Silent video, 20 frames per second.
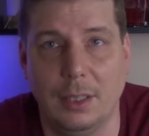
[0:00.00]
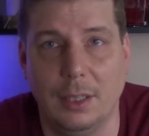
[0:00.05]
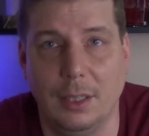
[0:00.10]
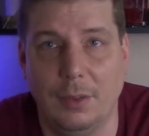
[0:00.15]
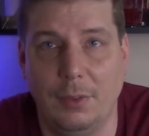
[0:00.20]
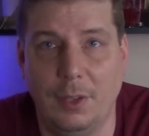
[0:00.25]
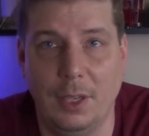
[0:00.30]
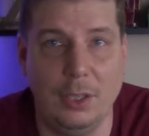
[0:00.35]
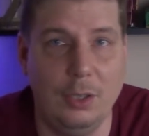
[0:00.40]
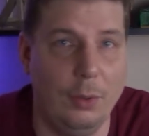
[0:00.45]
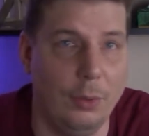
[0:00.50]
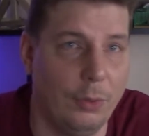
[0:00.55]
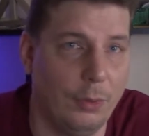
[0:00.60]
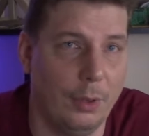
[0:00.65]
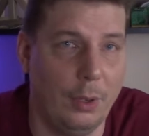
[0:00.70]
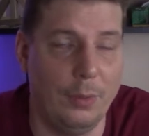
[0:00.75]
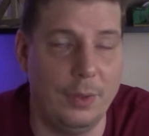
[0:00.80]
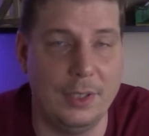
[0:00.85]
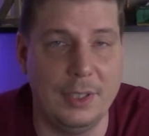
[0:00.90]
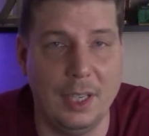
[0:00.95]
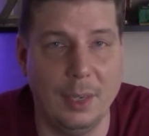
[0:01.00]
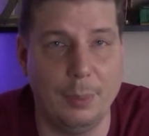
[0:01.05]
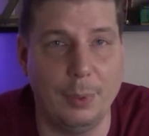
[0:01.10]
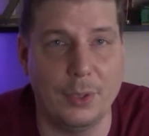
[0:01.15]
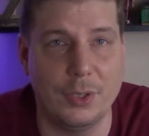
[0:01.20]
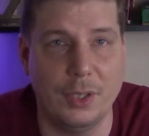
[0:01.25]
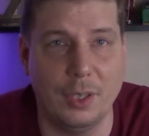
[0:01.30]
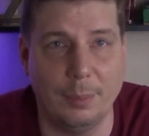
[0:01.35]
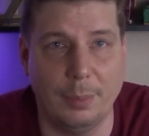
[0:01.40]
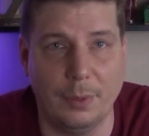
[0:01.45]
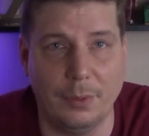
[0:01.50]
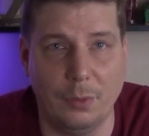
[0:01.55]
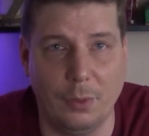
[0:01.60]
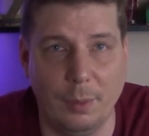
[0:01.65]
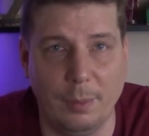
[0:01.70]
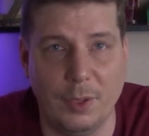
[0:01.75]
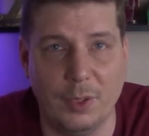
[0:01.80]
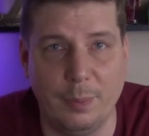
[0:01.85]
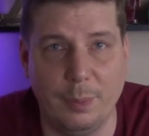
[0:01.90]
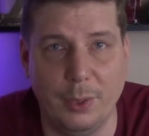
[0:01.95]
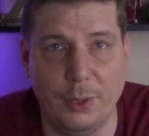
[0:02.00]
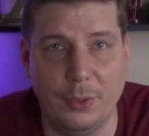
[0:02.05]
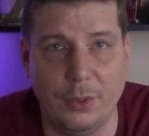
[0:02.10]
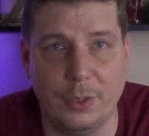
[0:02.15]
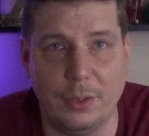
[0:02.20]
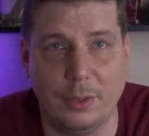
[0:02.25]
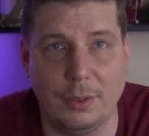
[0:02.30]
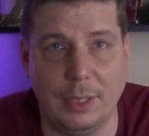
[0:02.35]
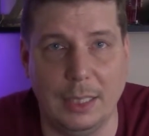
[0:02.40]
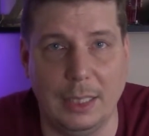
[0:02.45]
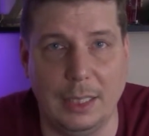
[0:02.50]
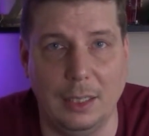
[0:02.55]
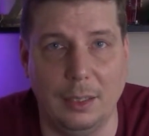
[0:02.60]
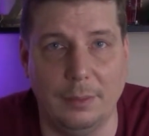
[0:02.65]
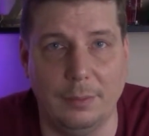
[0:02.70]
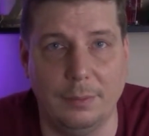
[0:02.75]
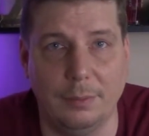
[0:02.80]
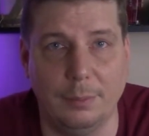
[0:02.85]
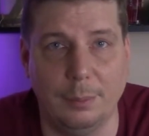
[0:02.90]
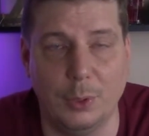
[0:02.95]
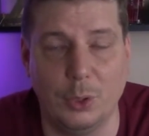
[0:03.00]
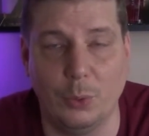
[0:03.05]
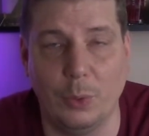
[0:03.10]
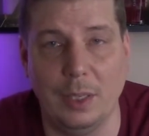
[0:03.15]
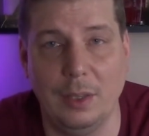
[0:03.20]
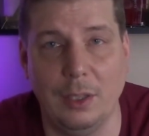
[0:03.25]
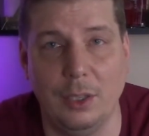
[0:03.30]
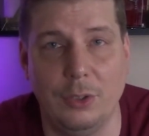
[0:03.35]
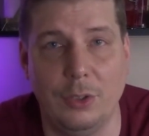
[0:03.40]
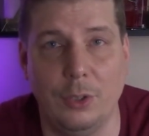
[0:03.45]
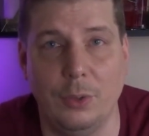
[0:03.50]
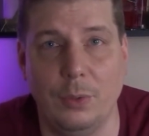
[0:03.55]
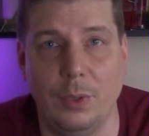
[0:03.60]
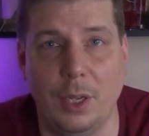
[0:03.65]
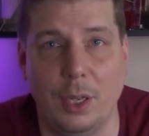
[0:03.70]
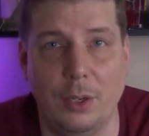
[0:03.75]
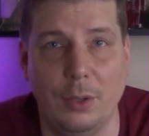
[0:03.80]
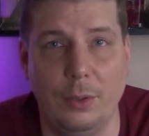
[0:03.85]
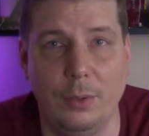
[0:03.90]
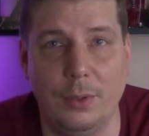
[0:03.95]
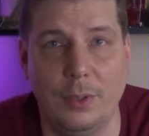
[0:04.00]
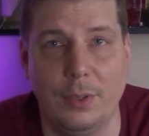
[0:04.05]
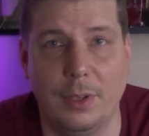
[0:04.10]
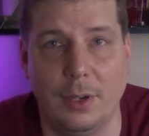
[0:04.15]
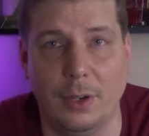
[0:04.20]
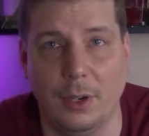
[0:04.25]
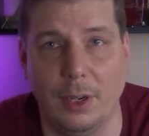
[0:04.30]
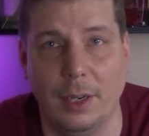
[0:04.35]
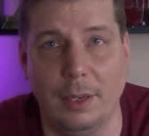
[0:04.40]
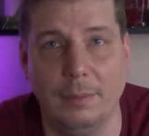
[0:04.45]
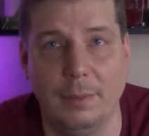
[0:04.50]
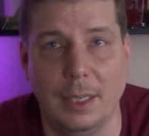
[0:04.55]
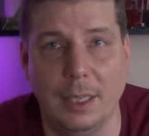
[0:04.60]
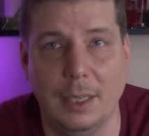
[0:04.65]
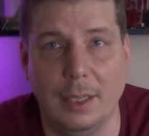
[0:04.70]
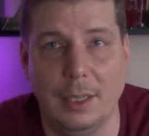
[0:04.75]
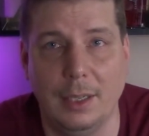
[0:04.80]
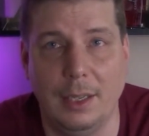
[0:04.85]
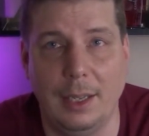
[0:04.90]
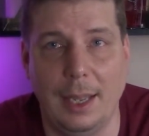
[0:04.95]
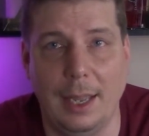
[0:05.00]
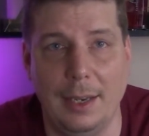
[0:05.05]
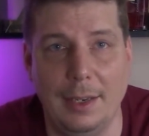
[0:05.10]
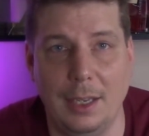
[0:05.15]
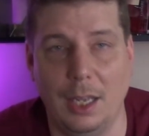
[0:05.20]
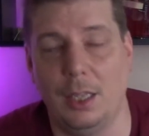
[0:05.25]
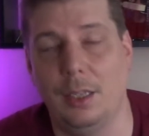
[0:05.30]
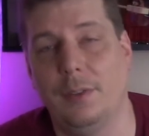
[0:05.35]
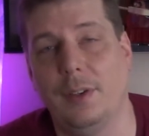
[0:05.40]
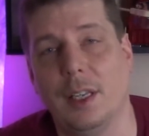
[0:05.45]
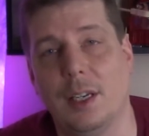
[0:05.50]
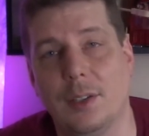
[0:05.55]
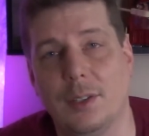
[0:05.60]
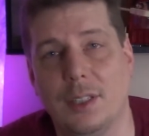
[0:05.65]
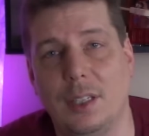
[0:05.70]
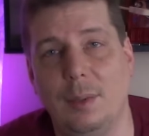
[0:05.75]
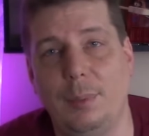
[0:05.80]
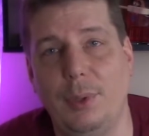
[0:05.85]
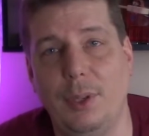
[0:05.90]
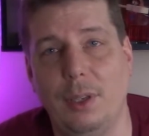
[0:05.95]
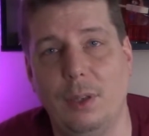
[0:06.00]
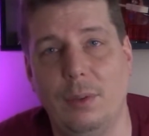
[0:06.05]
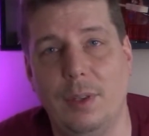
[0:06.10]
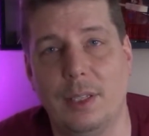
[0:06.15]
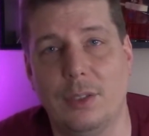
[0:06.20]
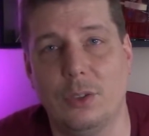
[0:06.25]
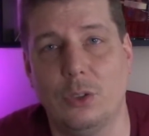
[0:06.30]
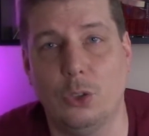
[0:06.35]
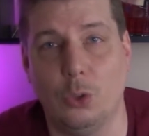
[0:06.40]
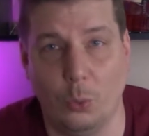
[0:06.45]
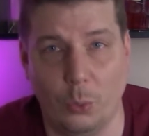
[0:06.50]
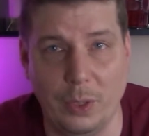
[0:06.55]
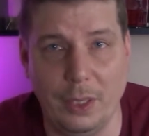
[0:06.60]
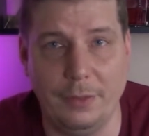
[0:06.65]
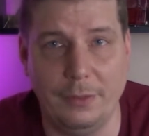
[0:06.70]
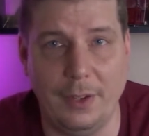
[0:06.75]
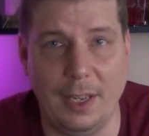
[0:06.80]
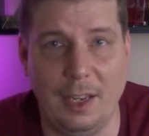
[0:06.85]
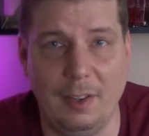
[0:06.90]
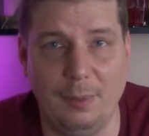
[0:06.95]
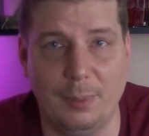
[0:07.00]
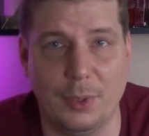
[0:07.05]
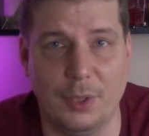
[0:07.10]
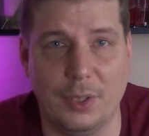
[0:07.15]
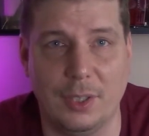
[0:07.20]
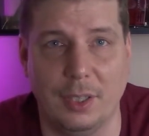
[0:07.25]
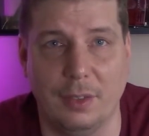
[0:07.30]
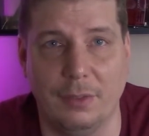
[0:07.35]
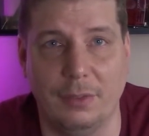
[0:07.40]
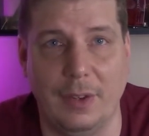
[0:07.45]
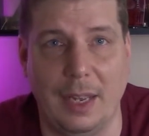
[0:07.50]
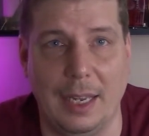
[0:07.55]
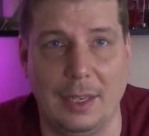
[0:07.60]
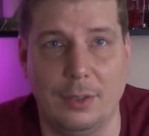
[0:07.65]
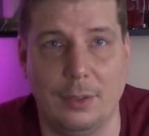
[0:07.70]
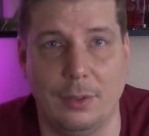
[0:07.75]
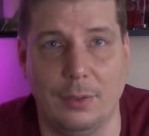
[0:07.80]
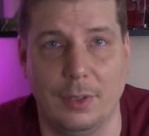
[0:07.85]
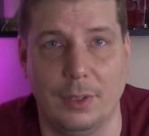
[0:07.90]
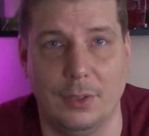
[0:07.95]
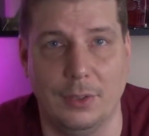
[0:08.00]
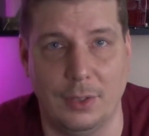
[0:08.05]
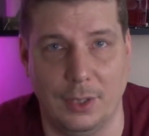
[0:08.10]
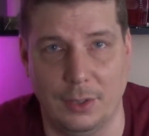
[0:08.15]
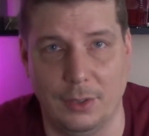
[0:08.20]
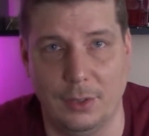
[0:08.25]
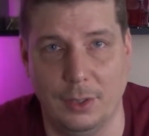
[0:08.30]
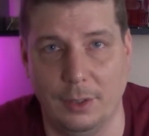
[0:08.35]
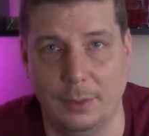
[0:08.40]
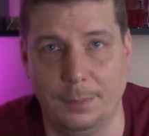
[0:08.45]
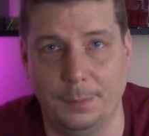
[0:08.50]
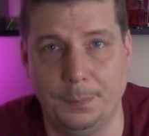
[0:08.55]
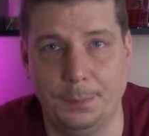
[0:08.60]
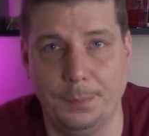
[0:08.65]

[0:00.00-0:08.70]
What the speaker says: Then you throw the 10% performance boost between the two nodes they're on, and now you've got a CPU that's 25% faster than Zen 2.